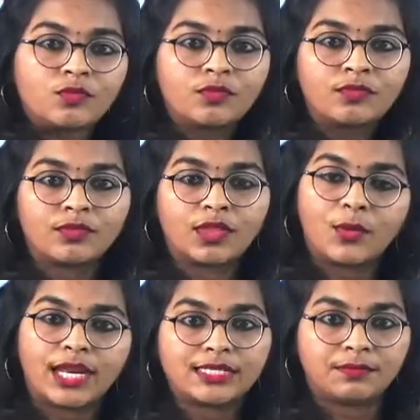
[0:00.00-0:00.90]
Very
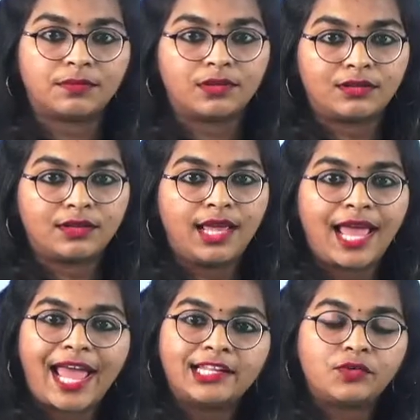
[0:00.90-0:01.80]
simple. I'll give
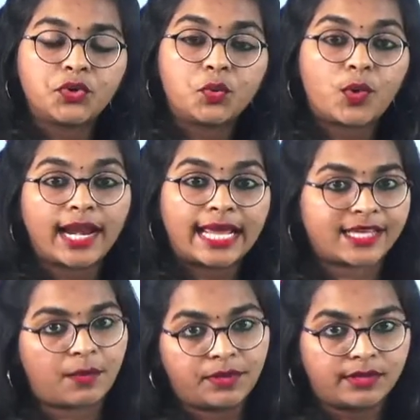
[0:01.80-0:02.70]
you one example
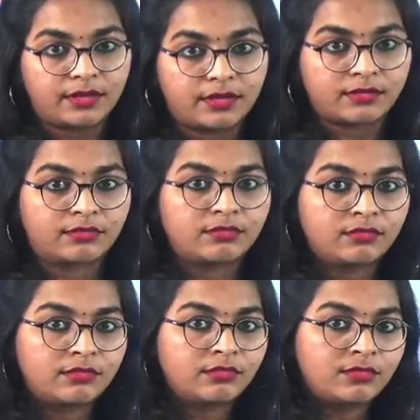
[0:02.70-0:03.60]
here.
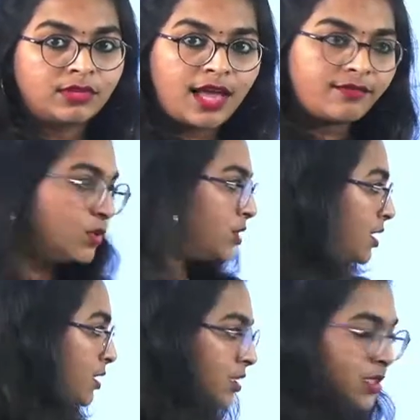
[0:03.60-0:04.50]
Have you seen
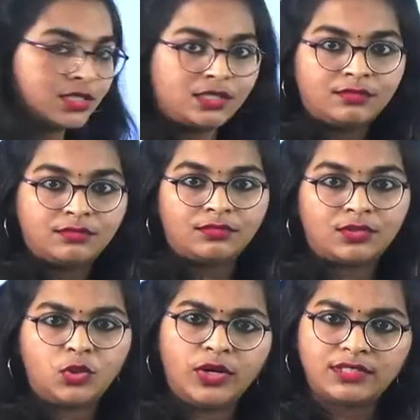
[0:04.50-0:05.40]
this? You would
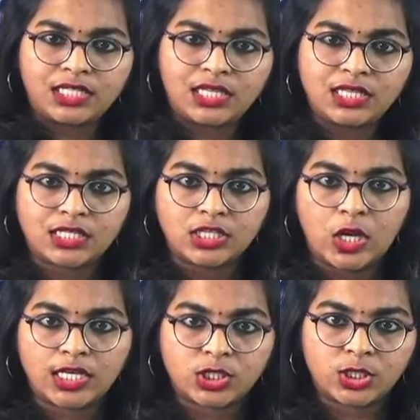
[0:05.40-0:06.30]
have seen this in your
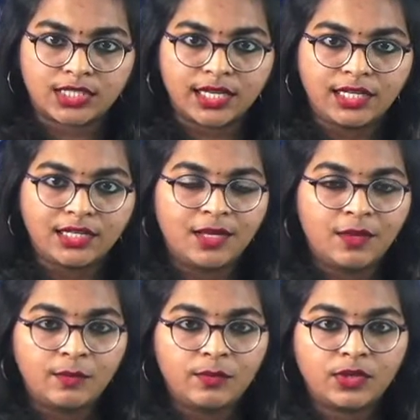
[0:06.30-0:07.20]
kitchen, right?
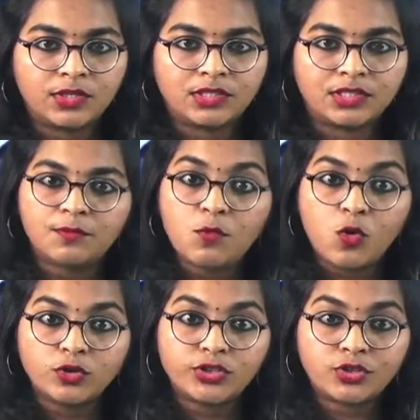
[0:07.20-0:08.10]
Because in most
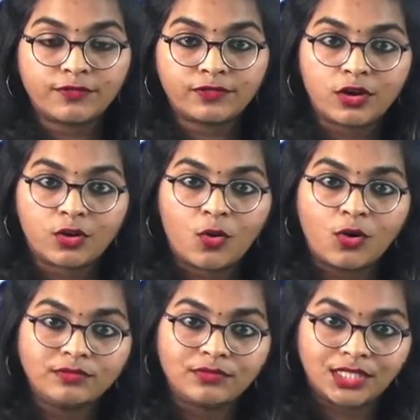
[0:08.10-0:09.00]
of our home, this
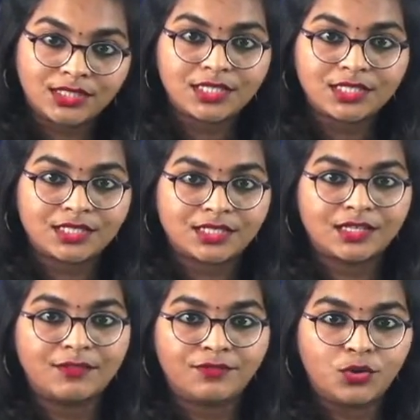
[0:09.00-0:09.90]
is the fuel
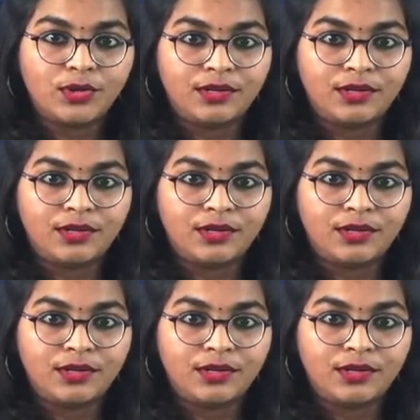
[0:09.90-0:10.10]
for